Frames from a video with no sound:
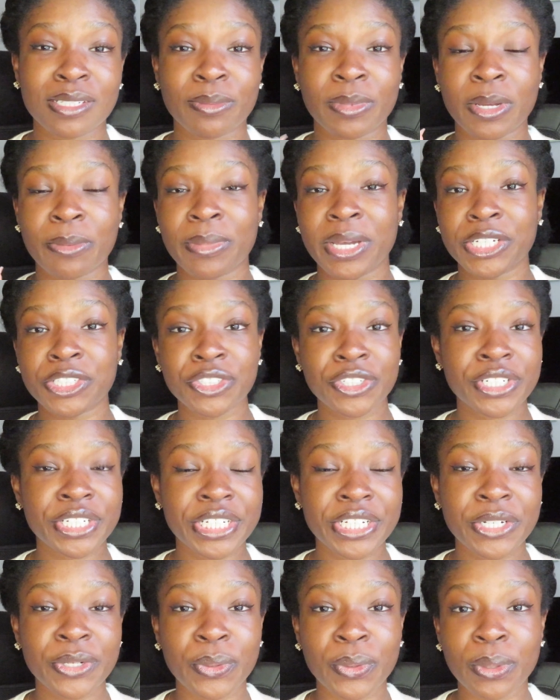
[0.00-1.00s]
about my
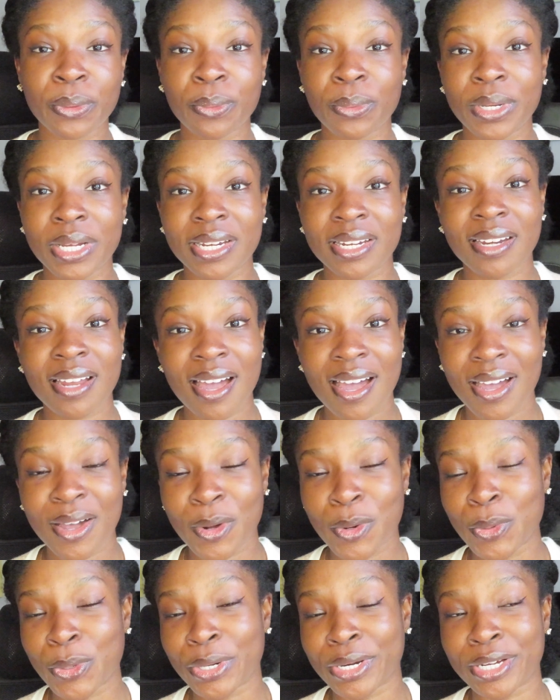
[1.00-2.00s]
journey or whatnot,
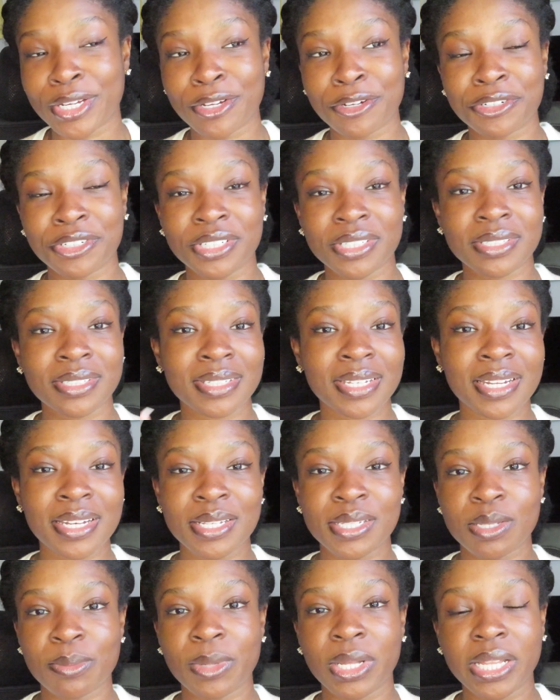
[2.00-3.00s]
or you're just needing
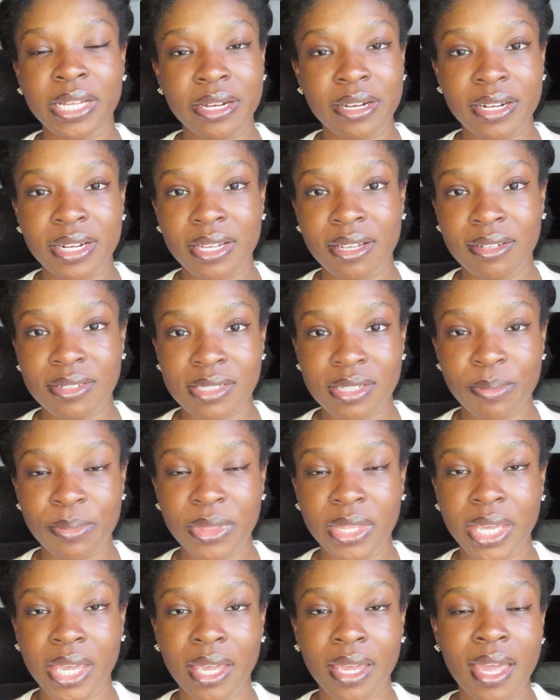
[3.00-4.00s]
some clarity on
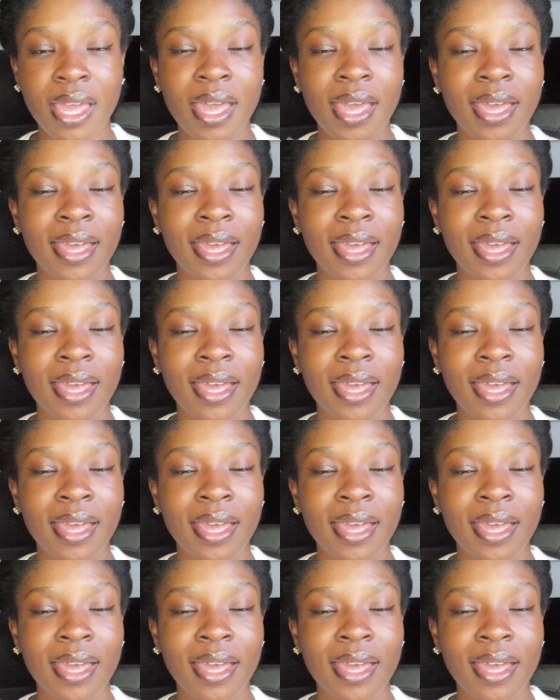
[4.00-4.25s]
something,